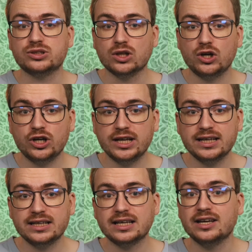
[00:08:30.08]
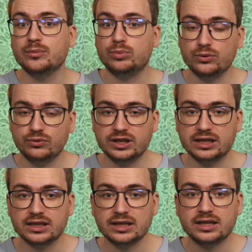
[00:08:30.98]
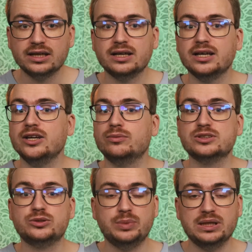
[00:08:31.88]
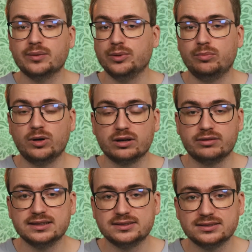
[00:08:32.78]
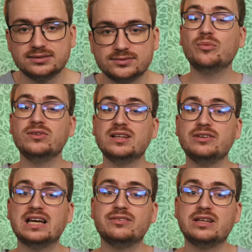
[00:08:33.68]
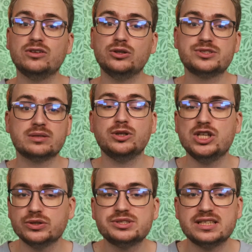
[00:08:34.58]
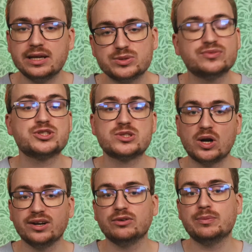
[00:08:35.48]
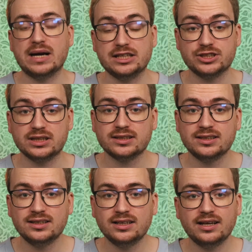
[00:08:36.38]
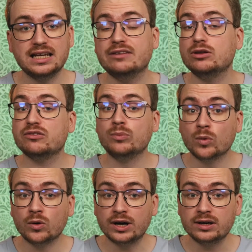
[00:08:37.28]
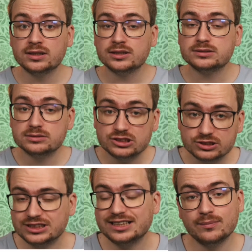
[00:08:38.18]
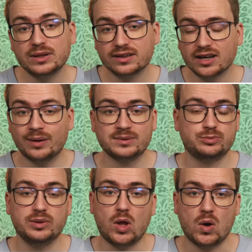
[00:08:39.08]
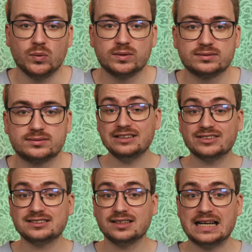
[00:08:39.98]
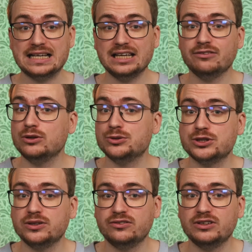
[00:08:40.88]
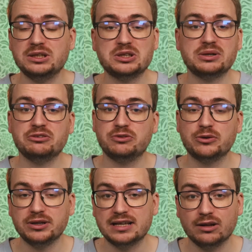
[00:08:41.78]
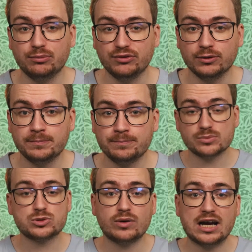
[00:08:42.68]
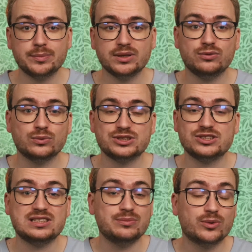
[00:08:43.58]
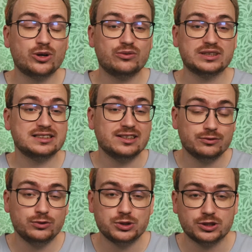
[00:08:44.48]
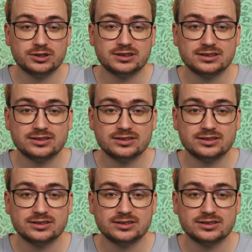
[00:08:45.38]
to learning and improving, it will speed up your progress. Hopefully we have given you some good tips for starting with magic. If you have more, share them in the comments below. Leave us a like if you enjoyed the video and found it helpful. Subscribe if you want to see more of us in the future.